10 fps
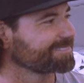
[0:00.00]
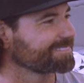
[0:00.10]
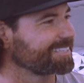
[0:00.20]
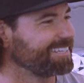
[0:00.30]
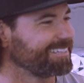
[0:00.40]

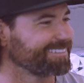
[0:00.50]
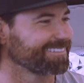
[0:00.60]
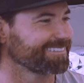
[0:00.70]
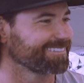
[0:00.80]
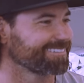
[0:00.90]

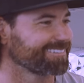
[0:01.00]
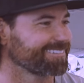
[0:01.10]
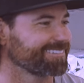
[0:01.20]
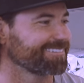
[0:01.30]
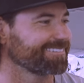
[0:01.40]

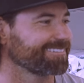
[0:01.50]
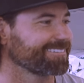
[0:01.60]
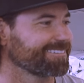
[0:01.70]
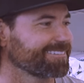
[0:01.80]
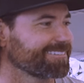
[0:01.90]

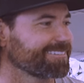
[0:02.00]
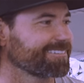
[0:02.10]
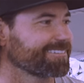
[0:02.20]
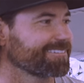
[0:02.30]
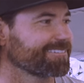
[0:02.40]

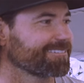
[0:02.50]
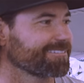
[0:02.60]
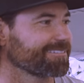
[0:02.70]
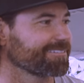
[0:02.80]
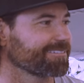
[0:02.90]

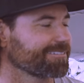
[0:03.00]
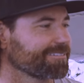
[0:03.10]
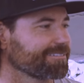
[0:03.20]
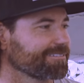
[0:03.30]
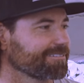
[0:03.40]

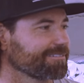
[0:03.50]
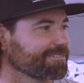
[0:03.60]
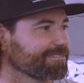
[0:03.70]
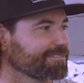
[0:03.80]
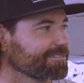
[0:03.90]

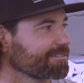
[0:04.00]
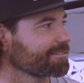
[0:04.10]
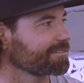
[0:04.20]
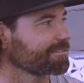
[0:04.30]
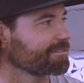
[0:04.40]

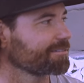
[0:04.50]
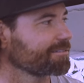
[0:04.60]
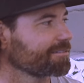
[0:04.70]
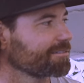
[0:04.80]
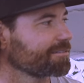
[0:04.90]

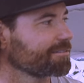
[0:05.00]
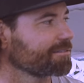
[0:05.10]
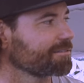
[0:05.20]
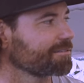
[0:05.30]
The person shown says nothing.